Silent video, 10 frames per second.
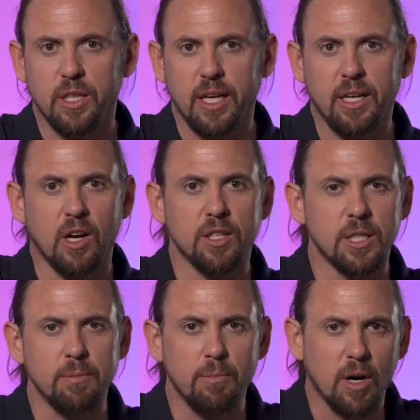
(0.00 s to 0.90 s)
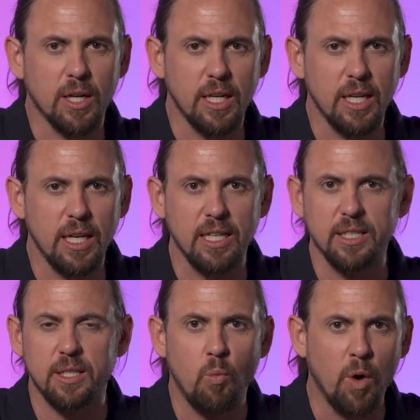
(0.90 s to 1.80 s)
Like content marketing
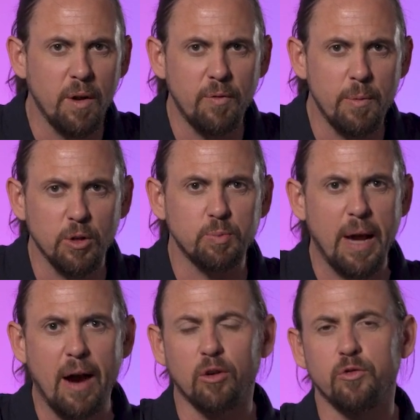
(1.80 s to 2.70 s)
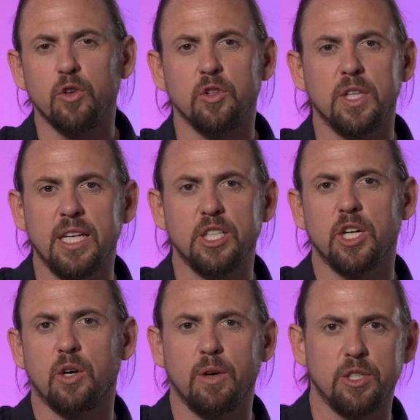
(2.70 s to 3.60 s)
is one of the most powerful lead
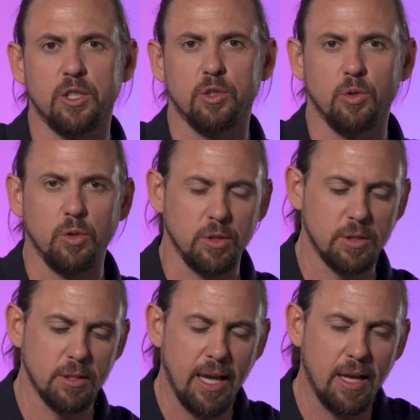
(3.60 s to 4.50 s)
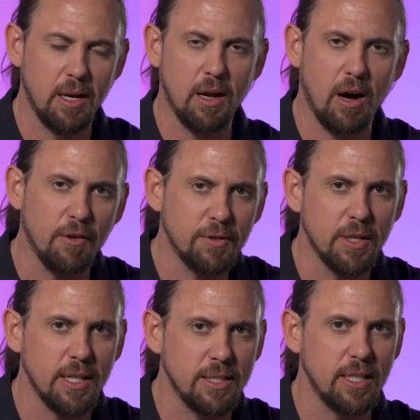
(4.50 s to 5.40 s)
generation tools, and often
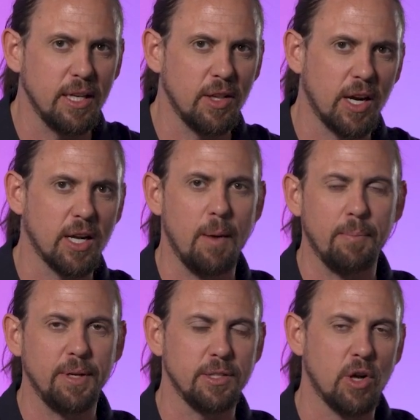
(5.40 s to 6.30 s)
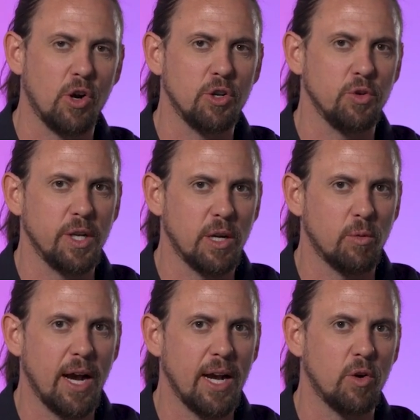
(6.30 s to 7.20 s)
I see a lot of companies aren't doing it
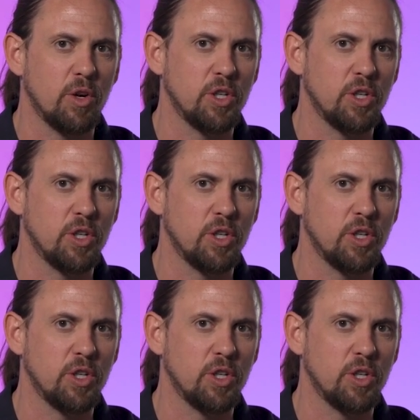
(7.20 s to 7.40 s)
right or